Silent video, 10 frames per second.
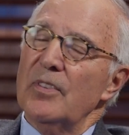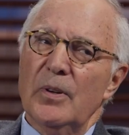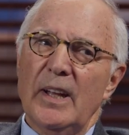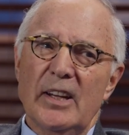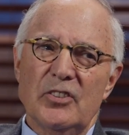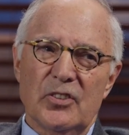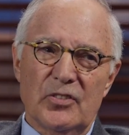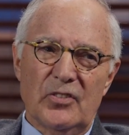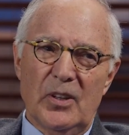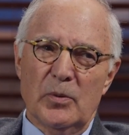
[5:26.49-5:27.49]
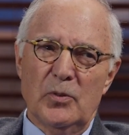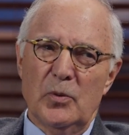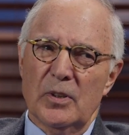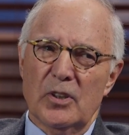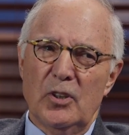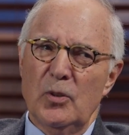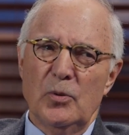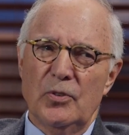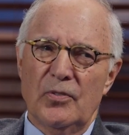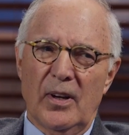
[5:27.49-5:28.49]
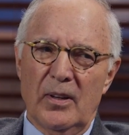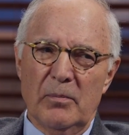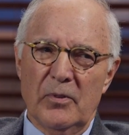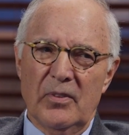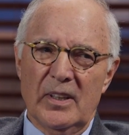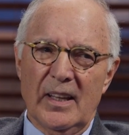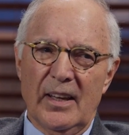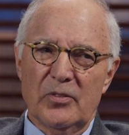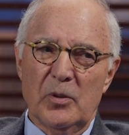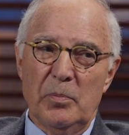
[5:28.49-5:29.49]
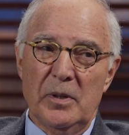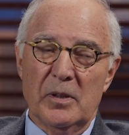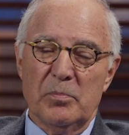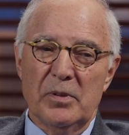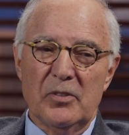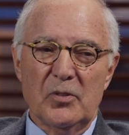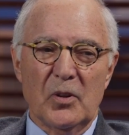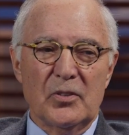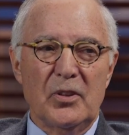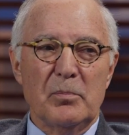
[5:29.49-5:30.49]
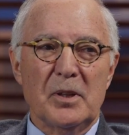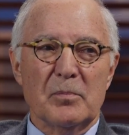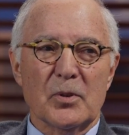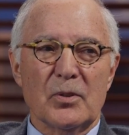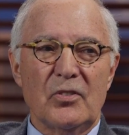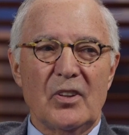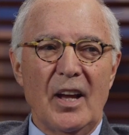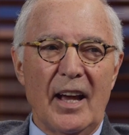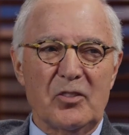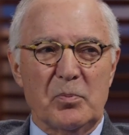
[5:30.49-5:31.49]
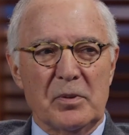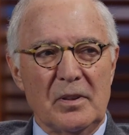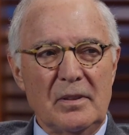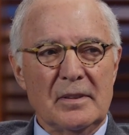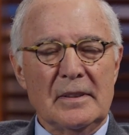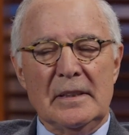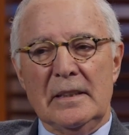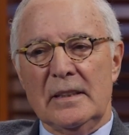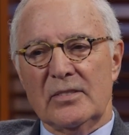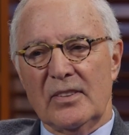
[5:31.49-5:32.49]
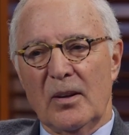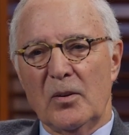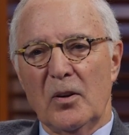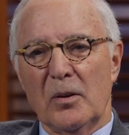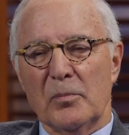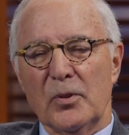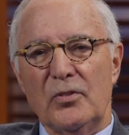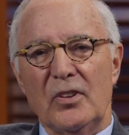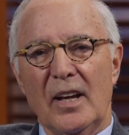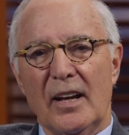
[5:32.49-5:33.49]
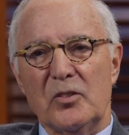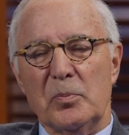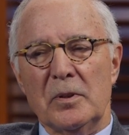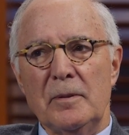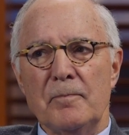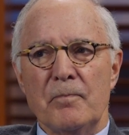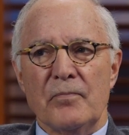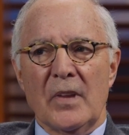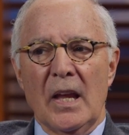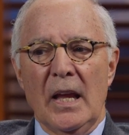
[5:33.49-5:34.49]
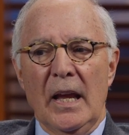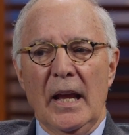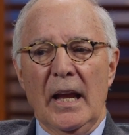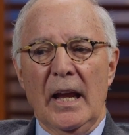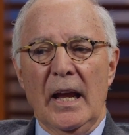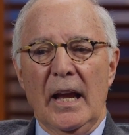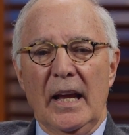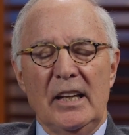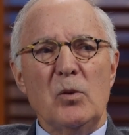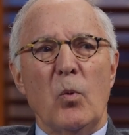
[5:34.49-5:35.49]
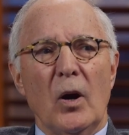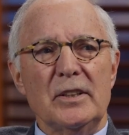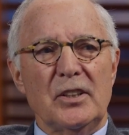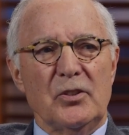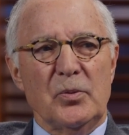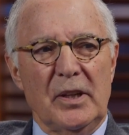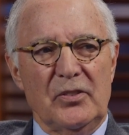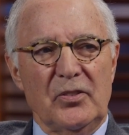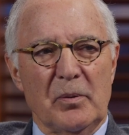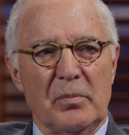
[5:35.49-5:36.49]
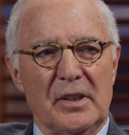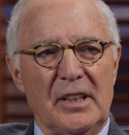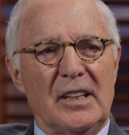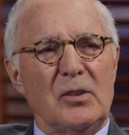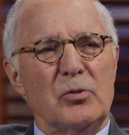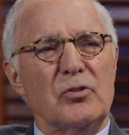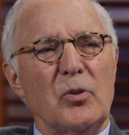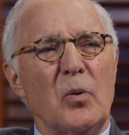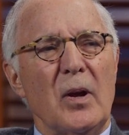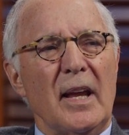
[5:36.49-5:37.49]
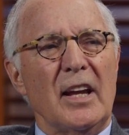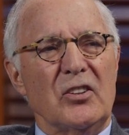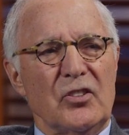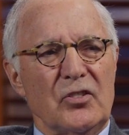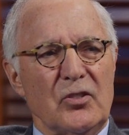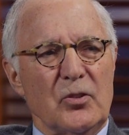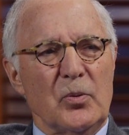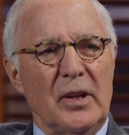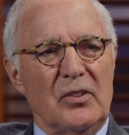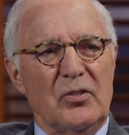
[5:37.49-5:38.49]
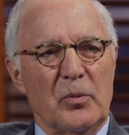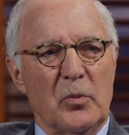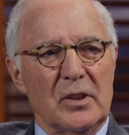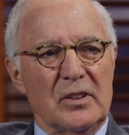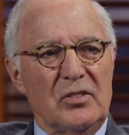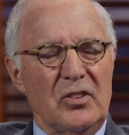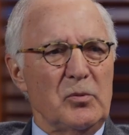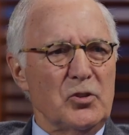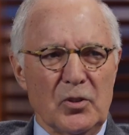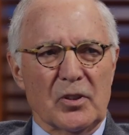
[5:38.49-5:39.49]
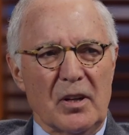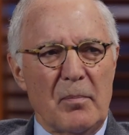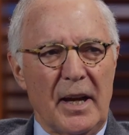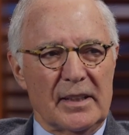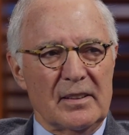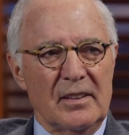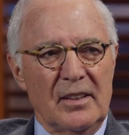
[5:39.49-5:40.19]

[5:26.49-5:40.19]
very anxious. They were doing a huge volume of endoscopy at a place called Timken Mercy Hospital. It's now called Mercy Hospital. And he wanted to train somebody. He was so anxious to train someone and said, Sure, come on.